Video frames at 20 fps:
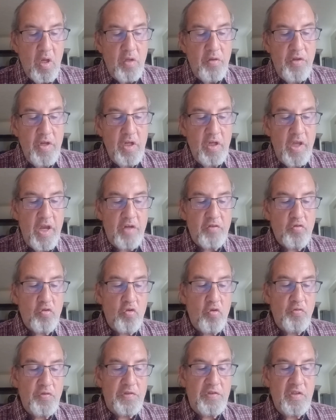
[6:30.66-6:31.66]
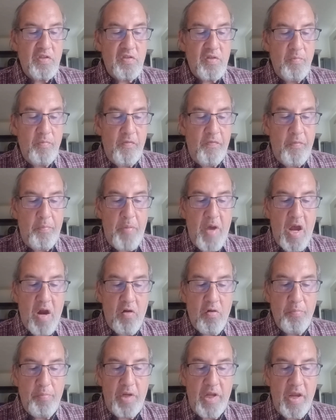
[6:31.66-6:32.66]
The electrical system of a
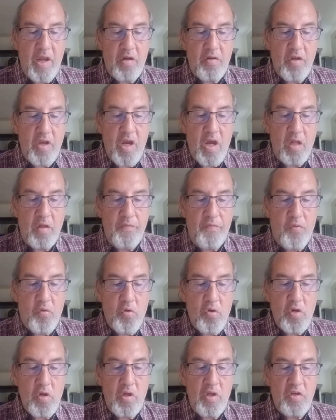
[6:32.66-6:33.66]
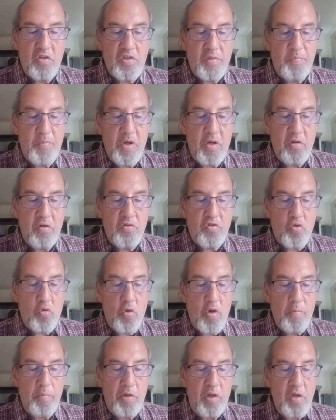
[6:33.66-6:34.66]
power plant in California experienced
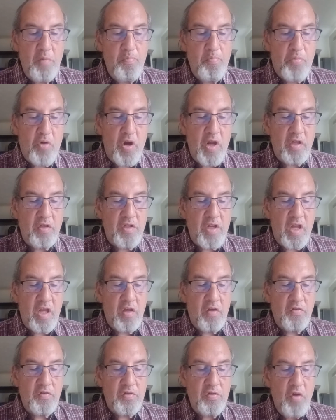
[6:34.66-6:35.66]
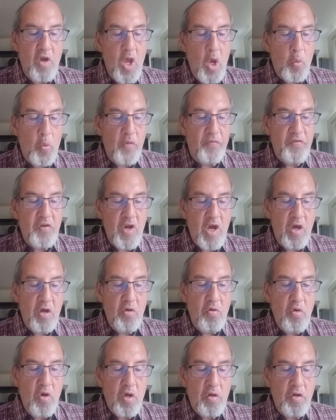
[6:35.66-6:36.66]
crippling breakdowns with
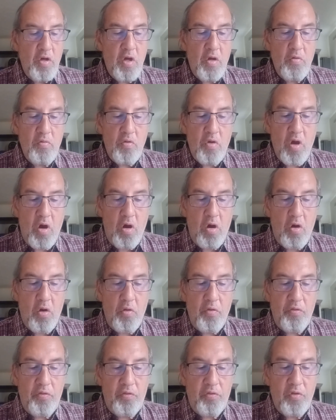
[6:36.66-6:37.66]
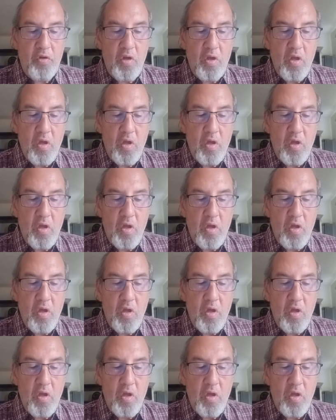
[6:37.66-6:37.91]
no known cause,